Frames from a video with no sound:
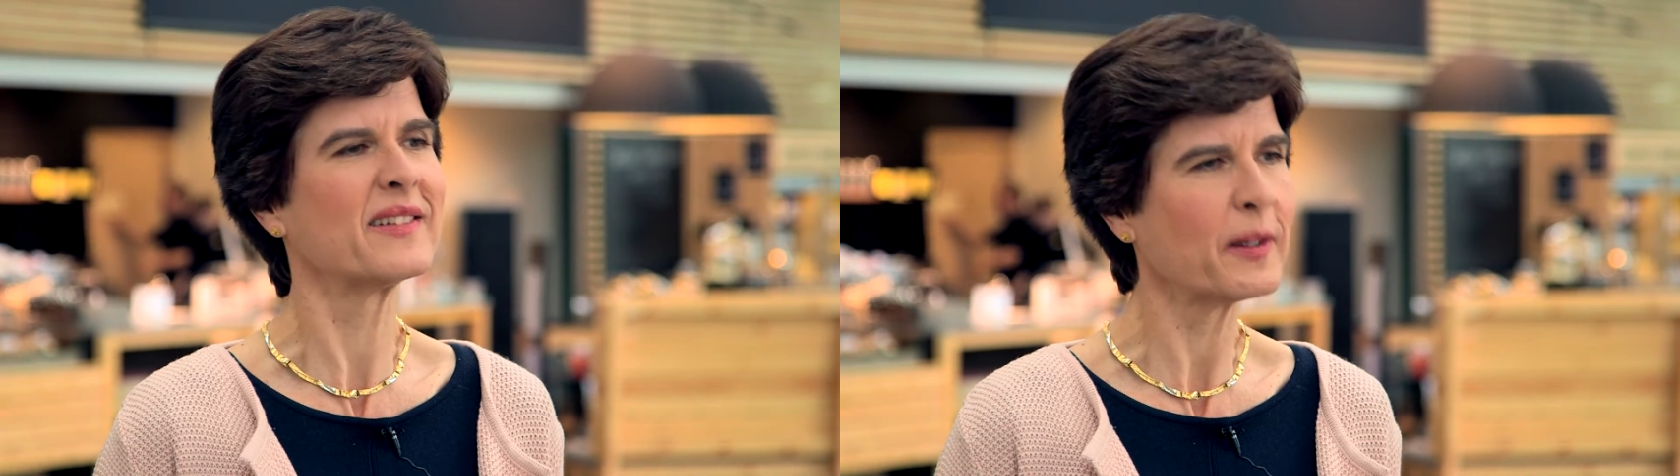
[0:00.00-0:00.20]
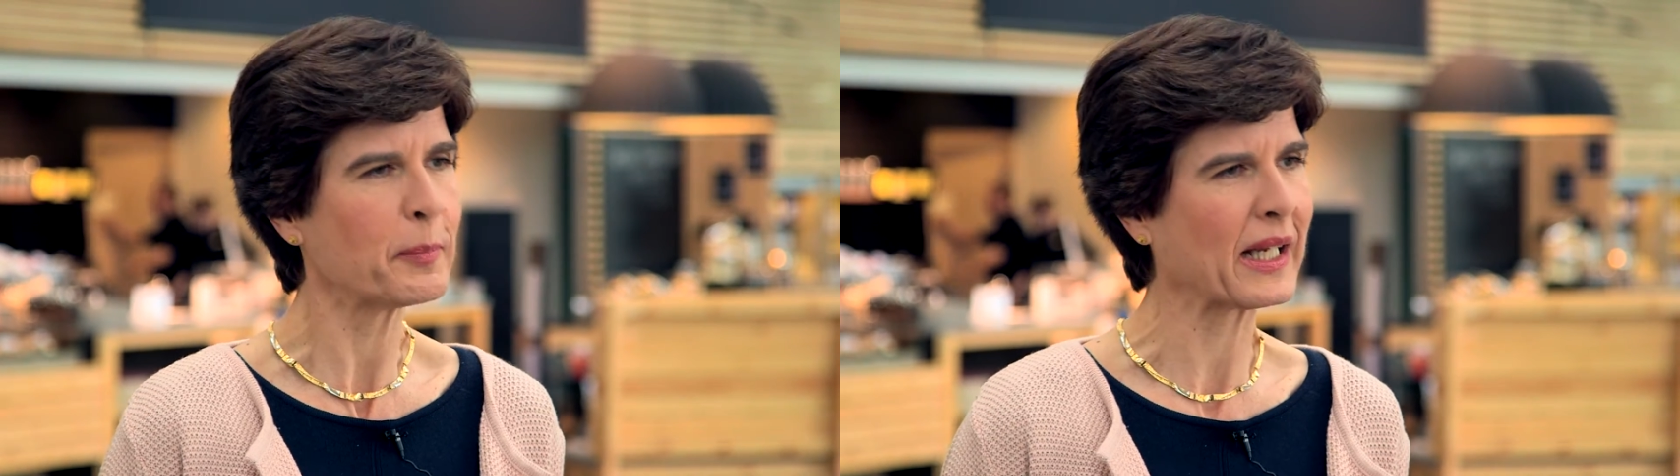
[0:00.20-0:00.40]

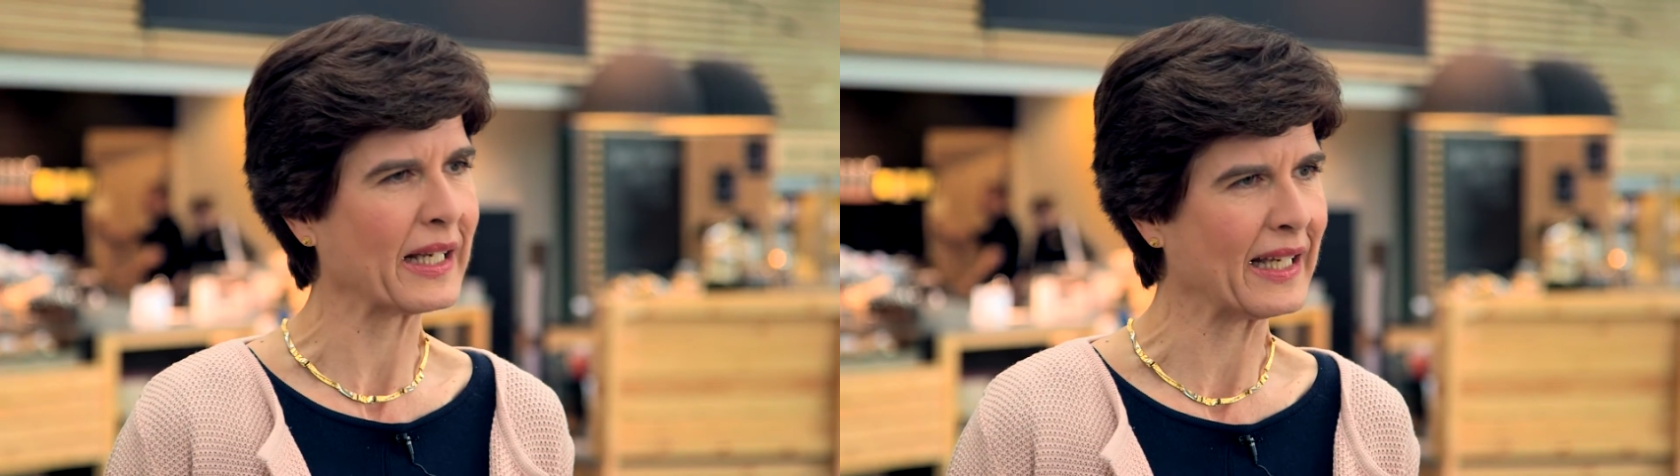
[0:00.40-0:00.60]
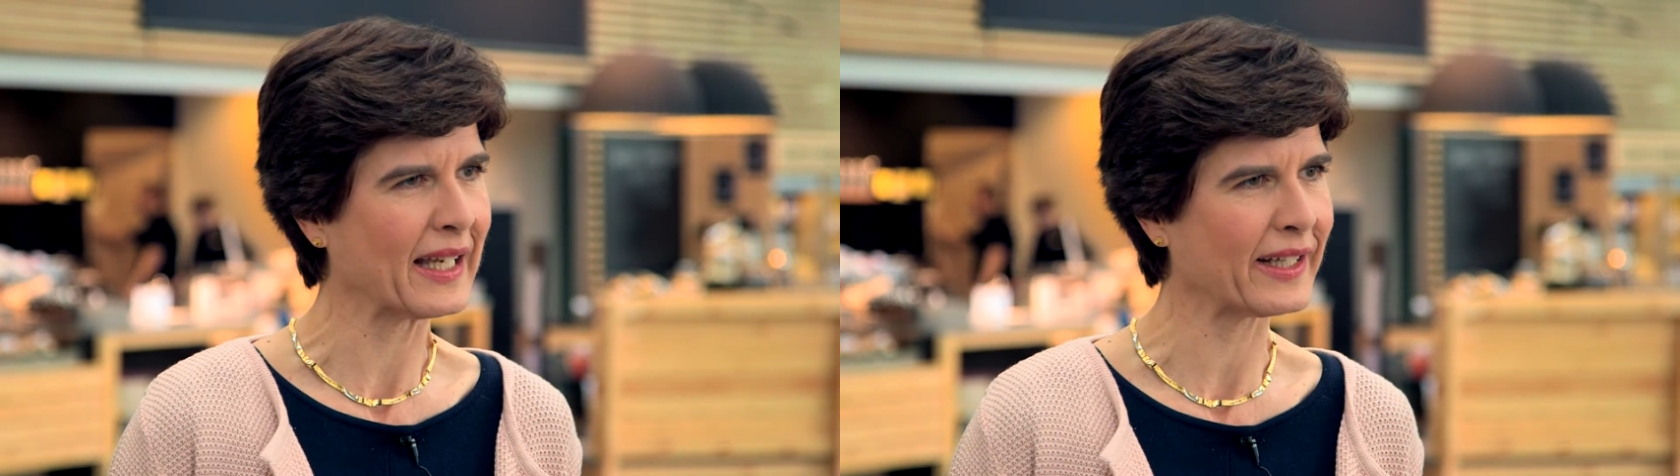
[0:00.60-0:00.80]

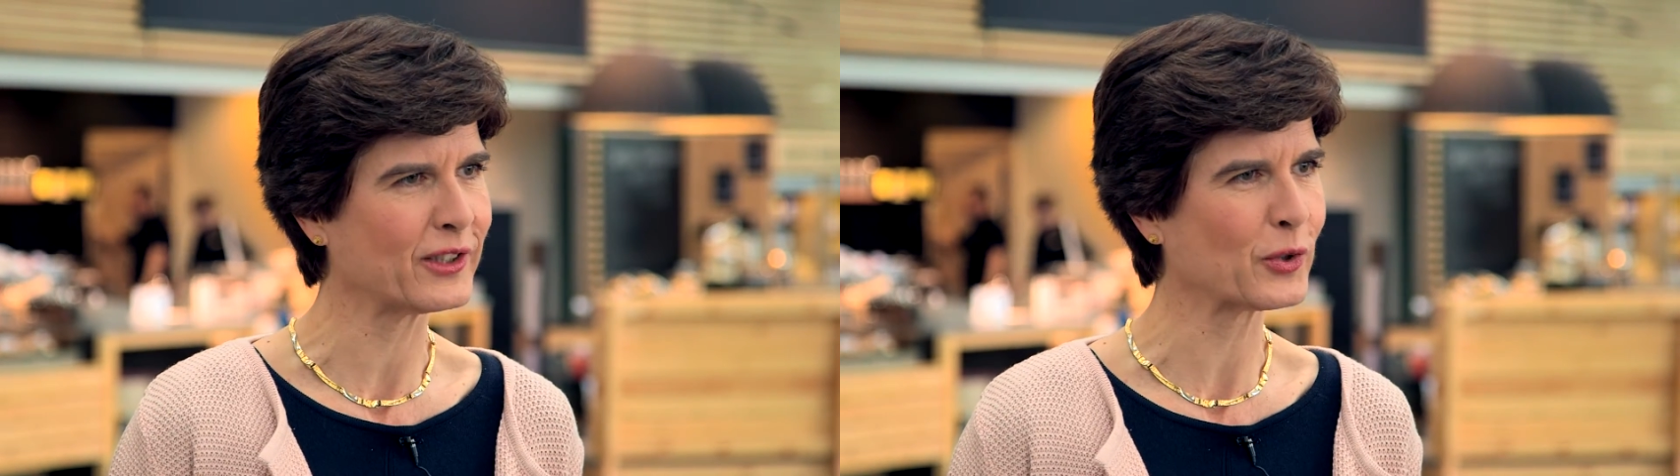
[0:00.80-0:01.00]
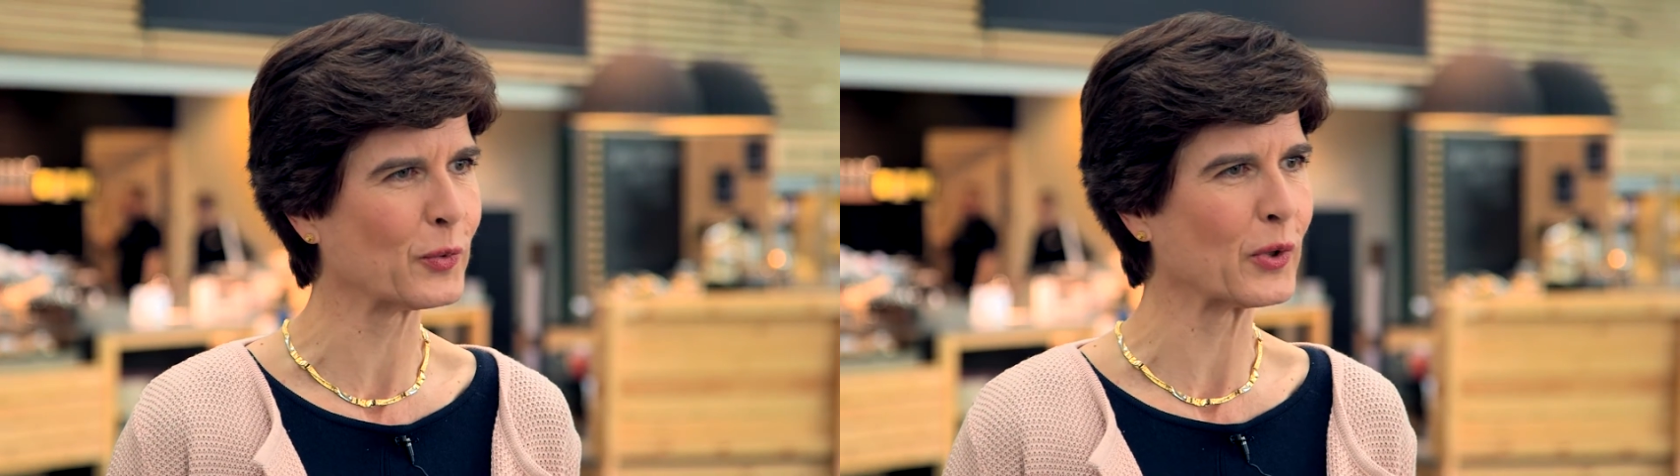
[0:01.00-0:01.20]
typically
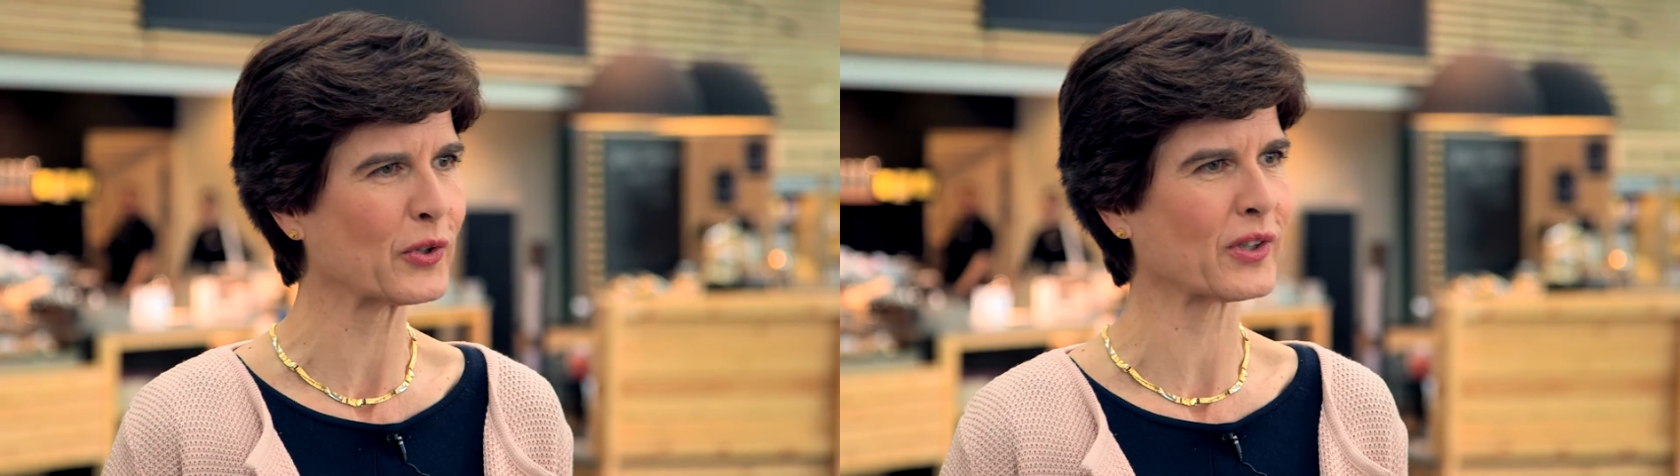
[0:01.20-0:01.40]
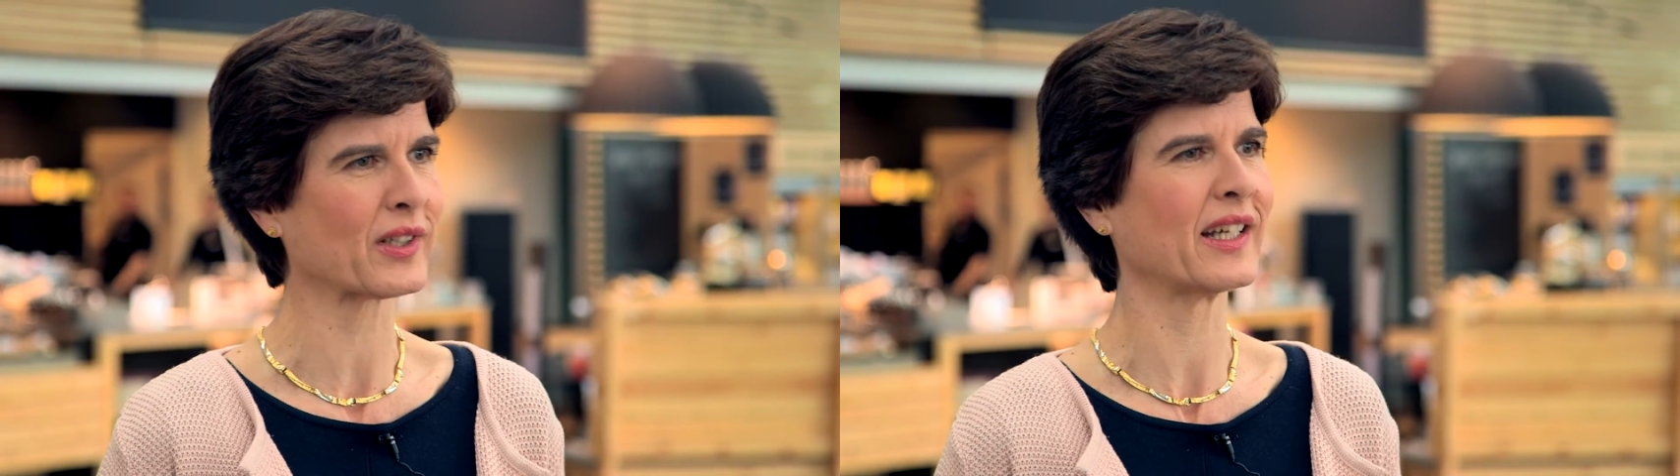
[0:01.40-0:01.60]
light quarter